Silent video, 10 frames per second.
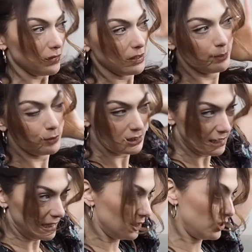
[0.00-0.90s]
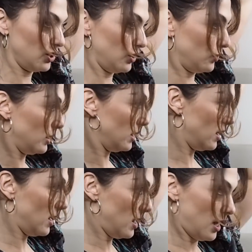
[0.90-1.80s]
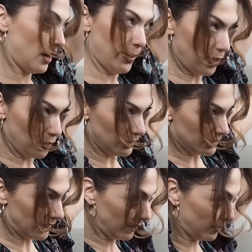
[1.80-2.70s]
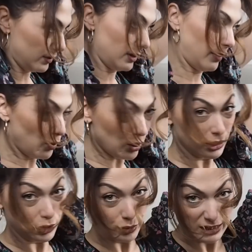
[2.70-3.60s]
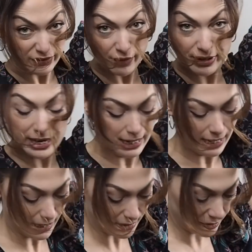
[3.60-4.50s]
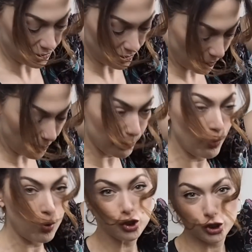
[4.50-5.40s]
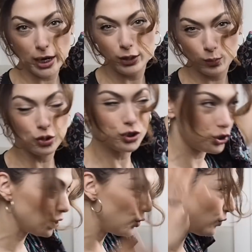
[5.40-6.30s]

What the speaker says: and put it into a ponytail. I'm not going to do things very neatly because I'm more showing you what to do